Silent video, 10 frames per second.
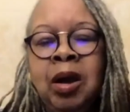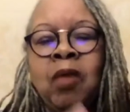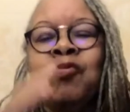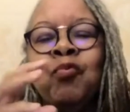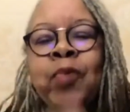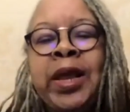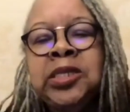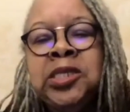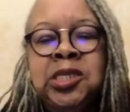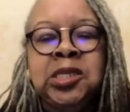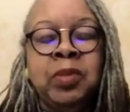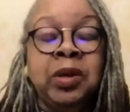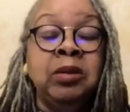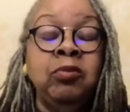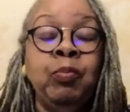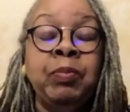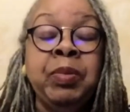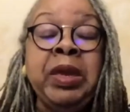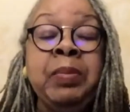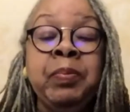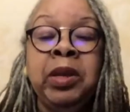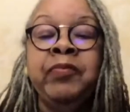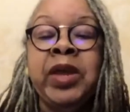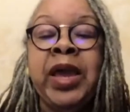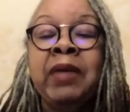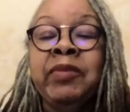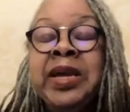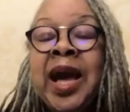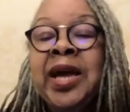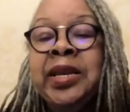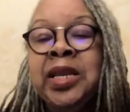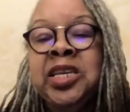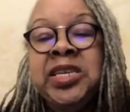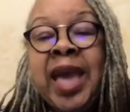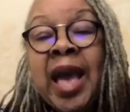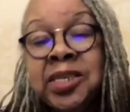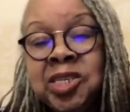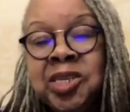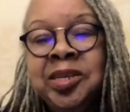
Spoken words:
of racism on a group of people, if you haven't gotten it yet,